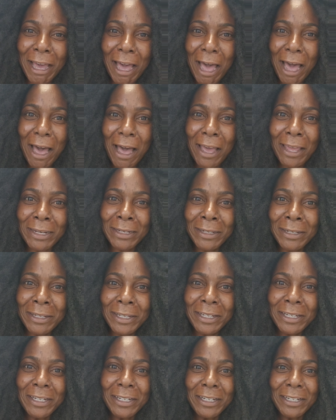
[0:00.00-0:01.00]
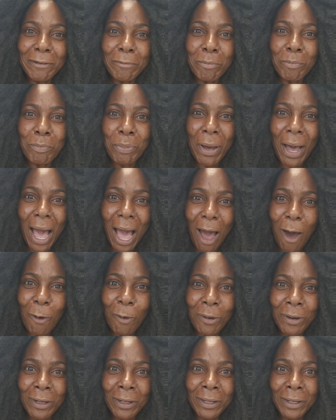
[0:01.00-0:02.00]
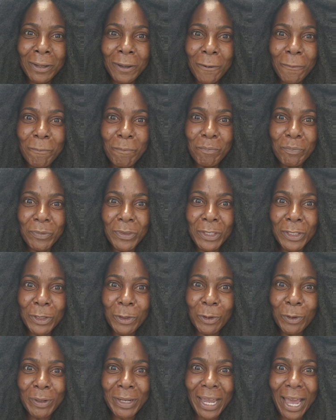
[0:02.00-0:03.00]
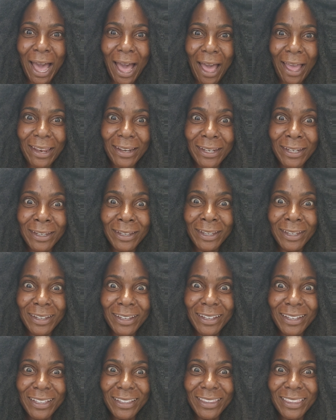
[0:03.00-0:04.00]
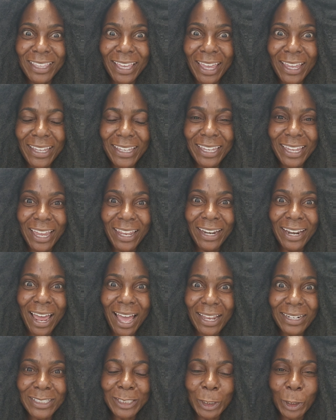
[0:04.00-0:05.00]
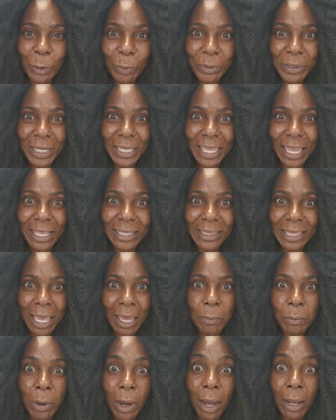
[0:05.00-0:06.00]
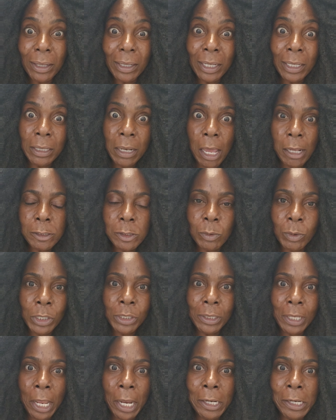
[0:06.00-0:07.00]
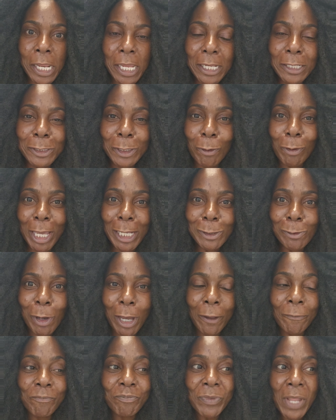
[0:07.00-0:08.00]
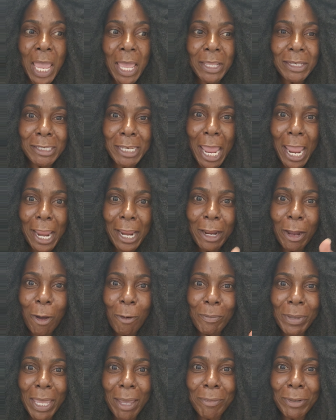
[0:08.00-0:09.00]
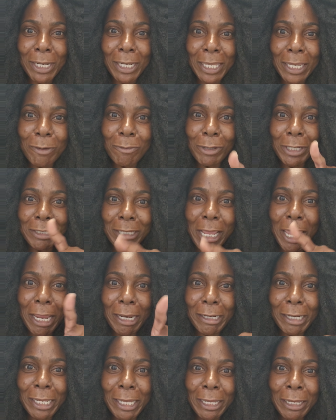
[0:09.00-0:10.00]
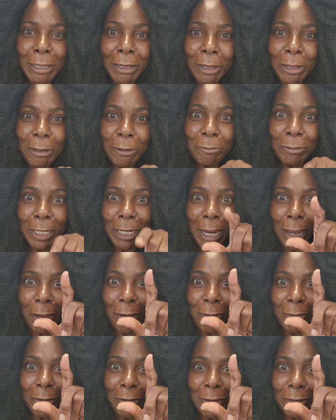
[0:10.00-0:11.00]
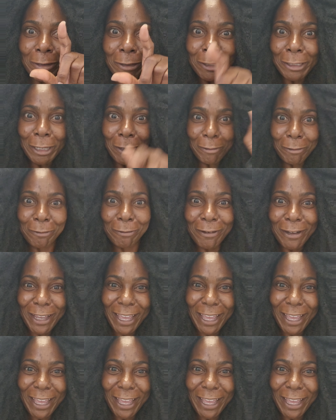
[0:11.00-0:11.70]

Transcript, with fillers: God power you got. They cannot duplicate that part, and that's what they need. So, guess what? They ain't going to be able to get what they need without you.